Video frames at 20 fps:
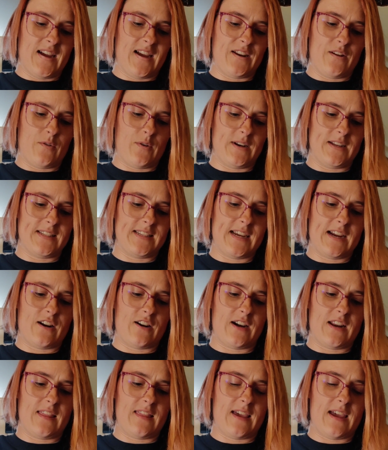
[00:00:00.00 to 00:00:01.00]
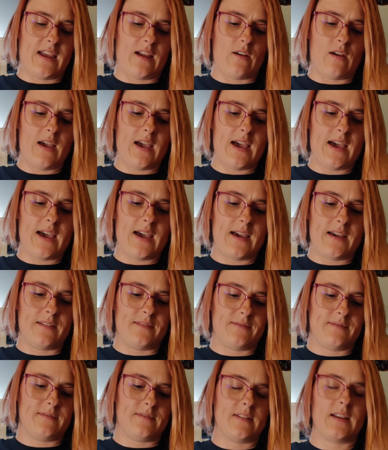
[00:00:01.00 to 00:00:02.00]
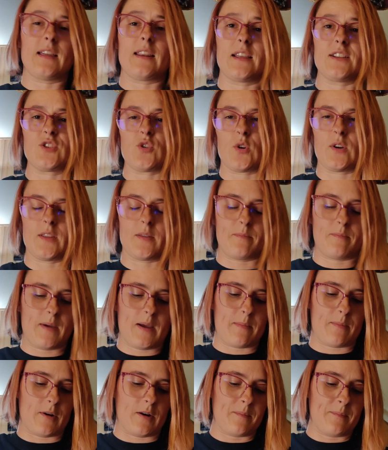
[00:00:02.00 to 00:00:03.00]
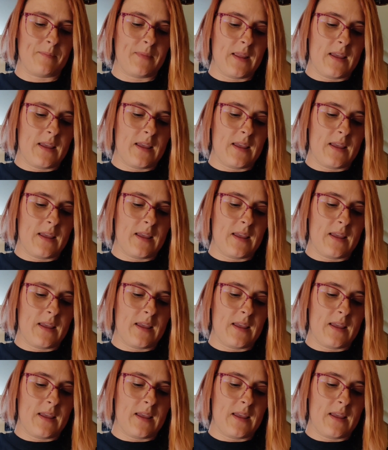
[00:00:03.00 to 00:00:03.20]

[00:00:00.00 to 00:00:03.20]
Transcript: I don't want to tear anything and I tore the paper.